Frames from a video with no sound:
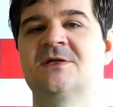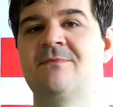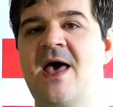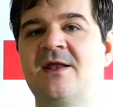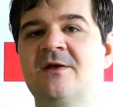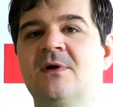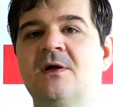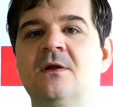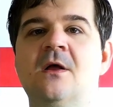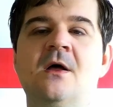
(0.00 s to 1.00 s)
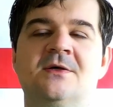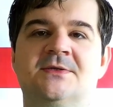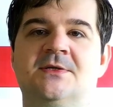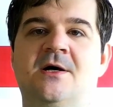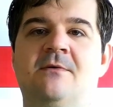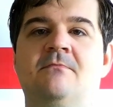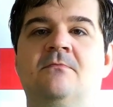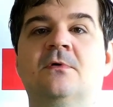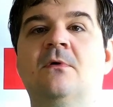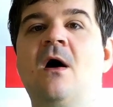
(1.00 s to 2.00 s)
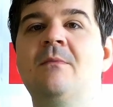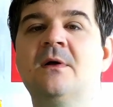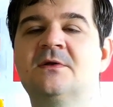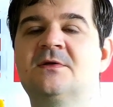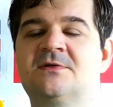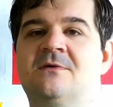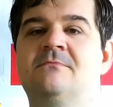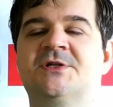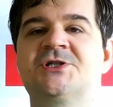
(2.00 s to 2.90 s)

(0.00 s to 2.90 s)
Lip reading: some animal, some robot, some